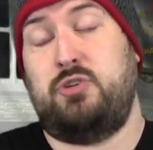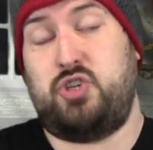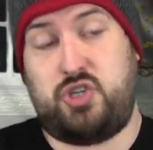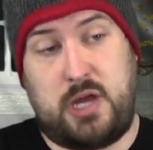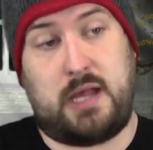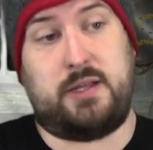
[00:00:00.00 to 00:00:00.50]

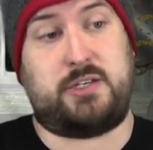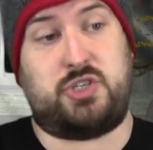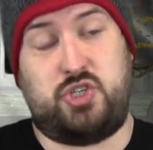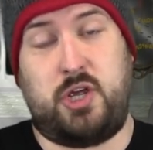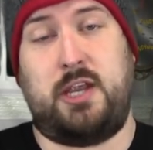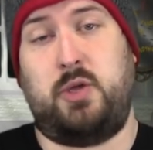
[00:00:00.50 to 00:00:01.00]

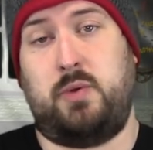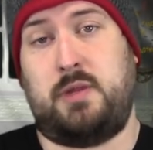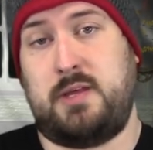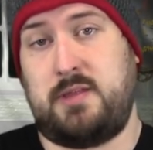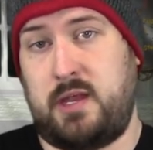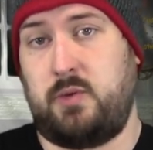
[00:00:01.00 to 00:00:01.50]

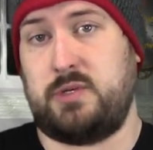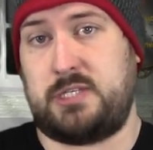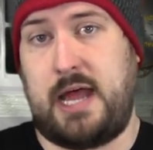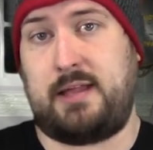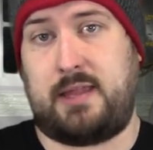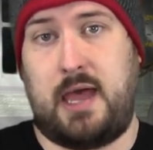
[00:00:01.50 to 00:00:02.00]
genuinely that it was
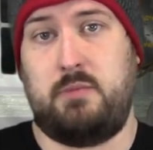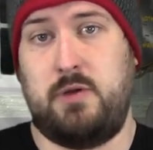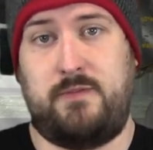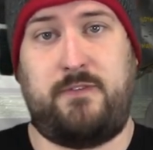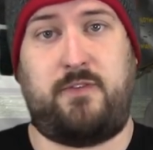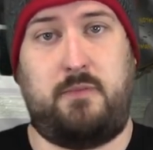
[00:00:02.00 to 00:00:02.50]
not that
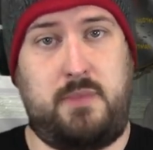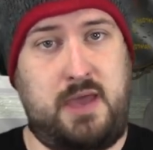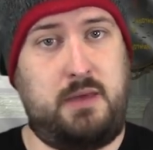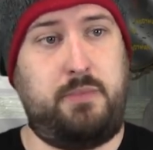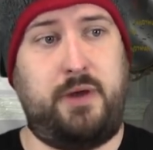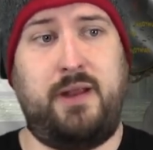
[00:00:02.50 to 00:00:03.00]
movie for
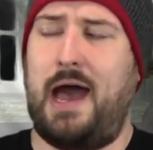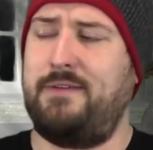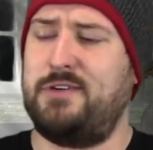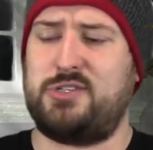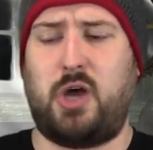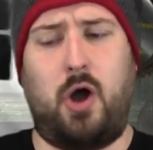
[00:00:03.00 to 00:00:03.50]
me, but
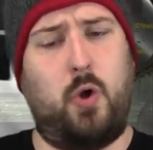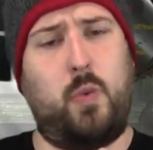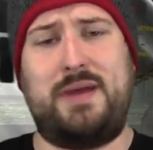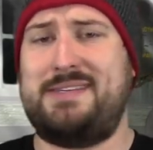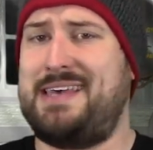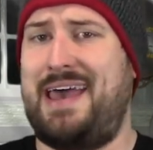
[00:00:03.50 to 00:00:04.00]
I've just
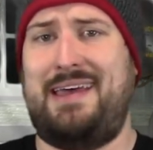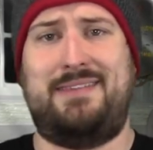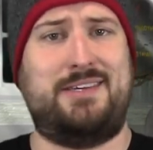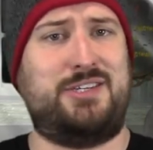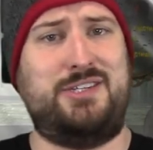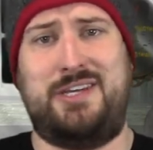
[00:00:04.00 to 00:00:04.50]
always had
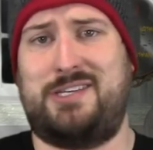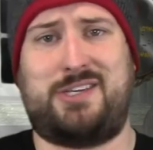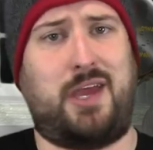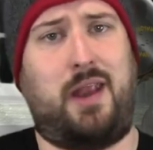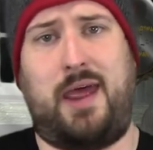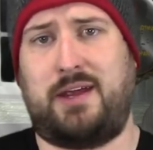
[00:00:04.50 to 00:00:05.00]
this
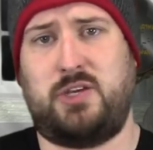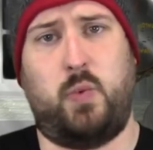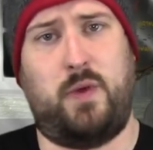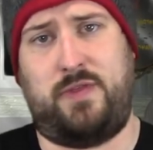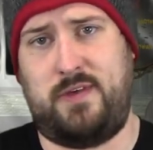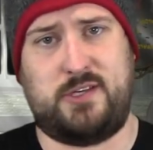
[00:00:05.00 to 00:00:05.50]
disconnect
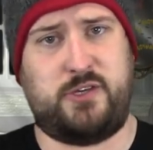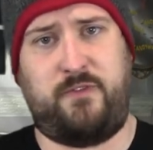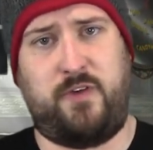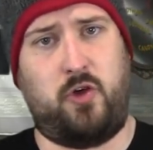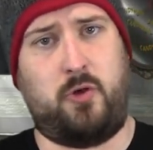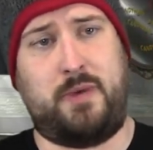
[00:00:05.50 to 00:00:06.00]
with this
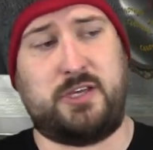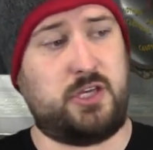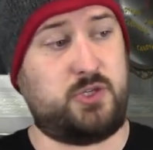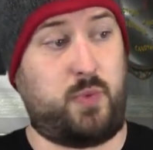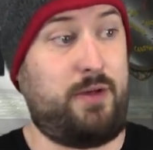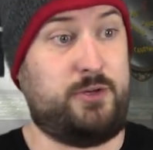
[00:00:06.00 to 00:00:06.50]
film,
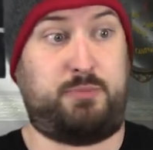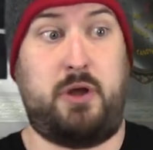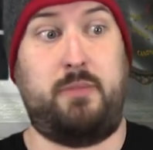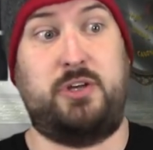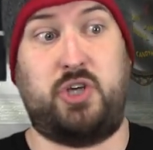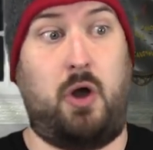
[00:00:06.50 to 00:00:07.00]
as well as
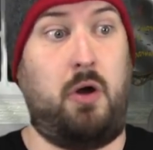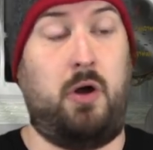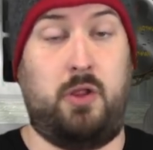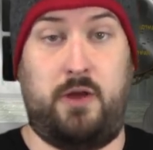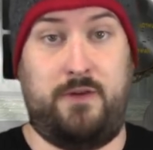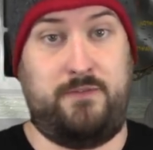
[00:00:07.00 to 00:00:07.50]
pretty much
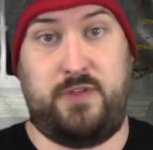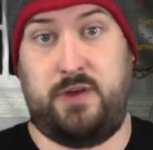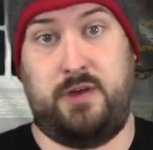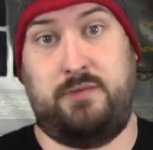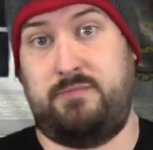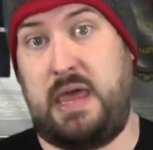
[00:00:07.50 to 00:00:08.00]
all of
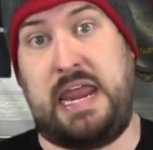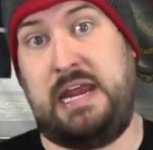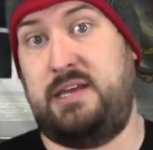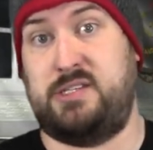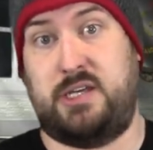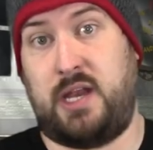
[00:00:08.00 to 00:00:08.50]
the
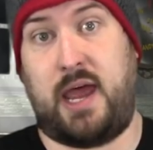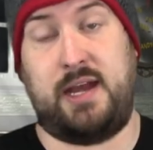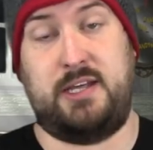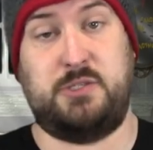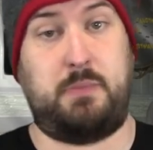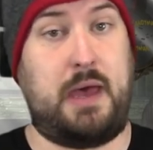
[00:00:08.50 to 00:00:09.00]
80s and
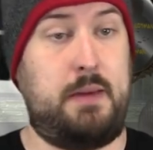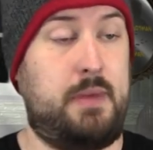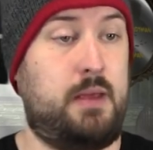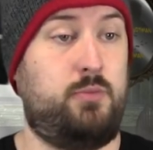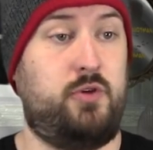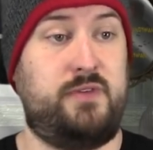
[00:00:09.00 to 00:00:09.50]
90s
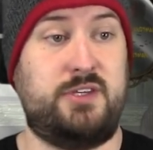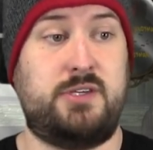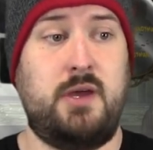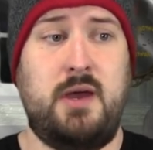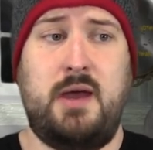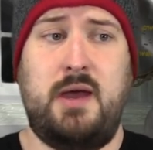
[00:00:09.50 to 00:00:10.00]
Batman movies.